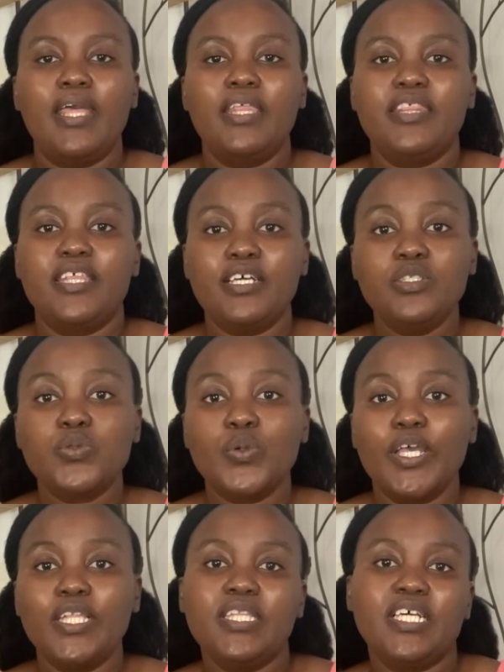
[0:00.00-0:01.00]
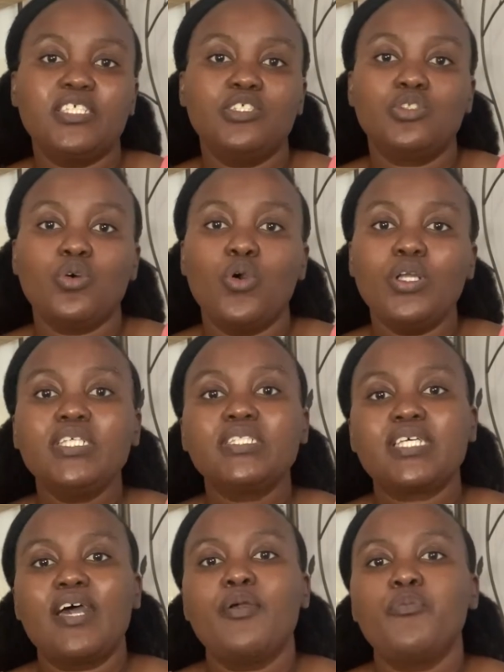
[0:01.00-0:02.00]
That way, that is the only
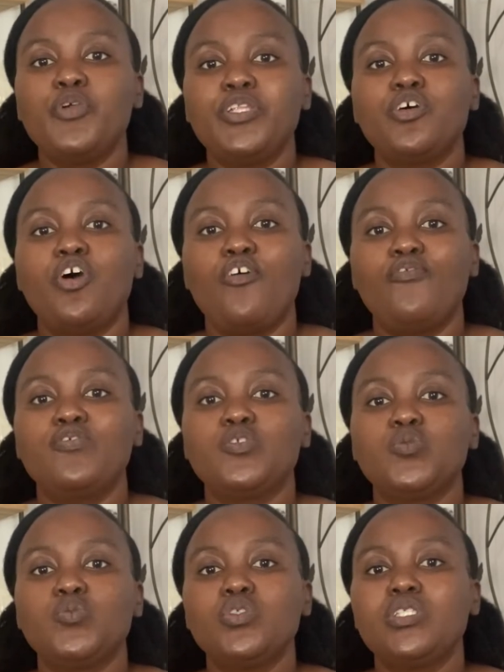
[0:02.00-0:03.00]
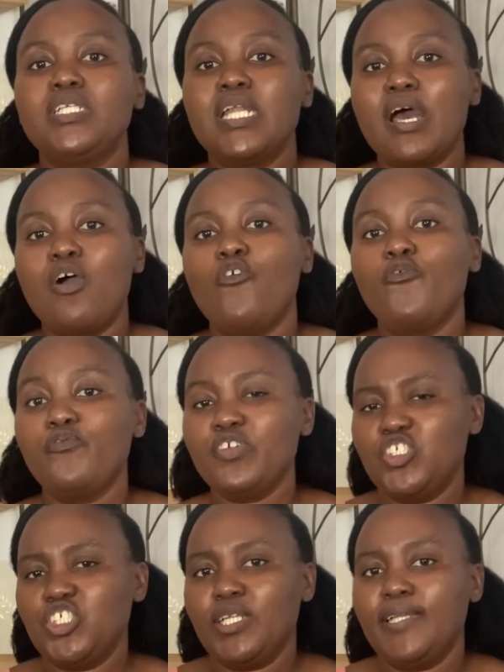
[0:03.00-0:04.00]
time when the office would now
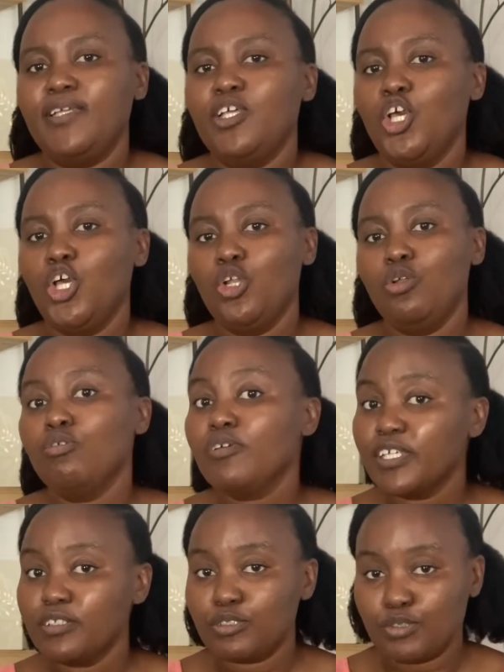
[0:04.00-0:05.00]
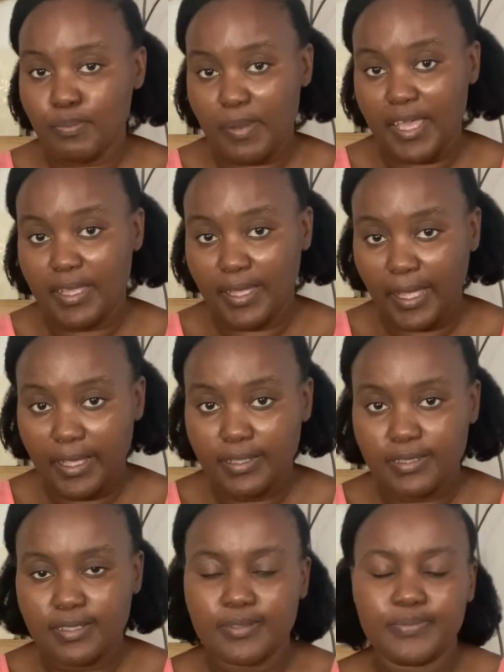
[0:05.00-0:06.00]
officially look into my
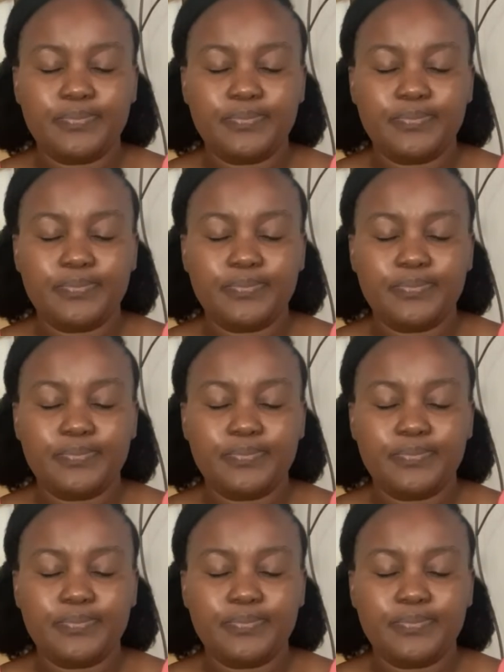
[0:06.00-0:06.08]
case.